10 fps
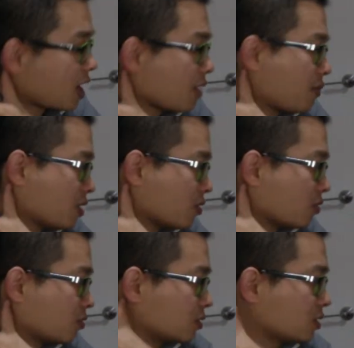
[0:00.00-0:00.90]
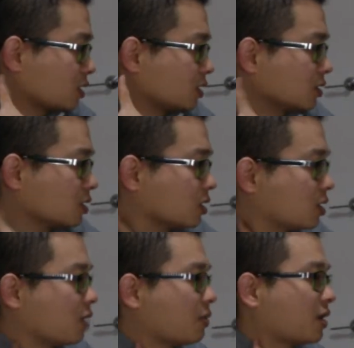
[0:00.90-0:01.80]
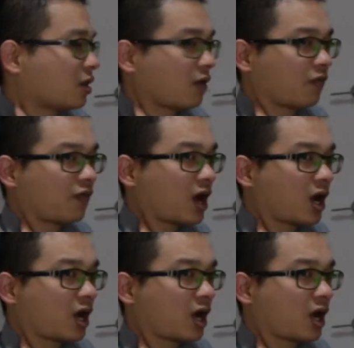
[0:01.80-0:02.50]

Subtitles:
pillow like this, about that far.